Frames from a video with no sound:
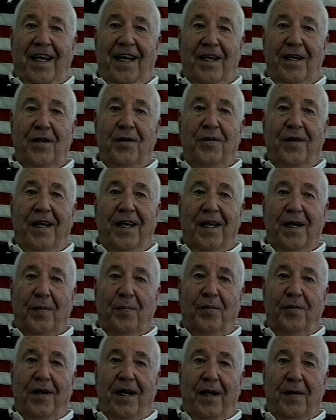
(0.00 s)
I knew I had a
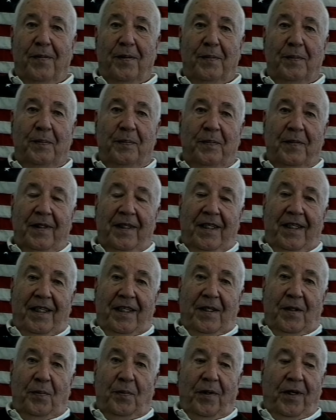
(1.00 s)
problem. Yeah.
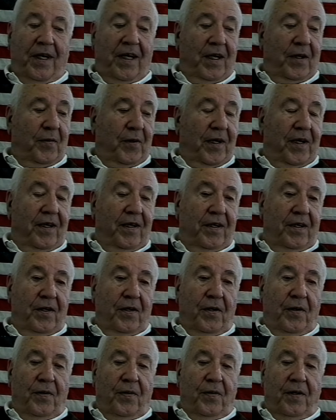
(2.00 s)
But anyway, you
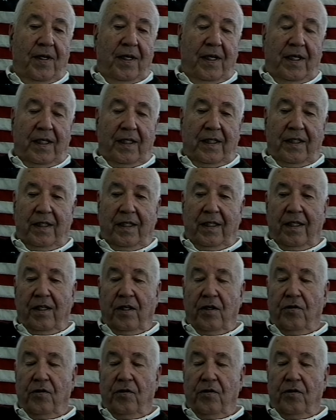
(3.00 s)
know, uh, in the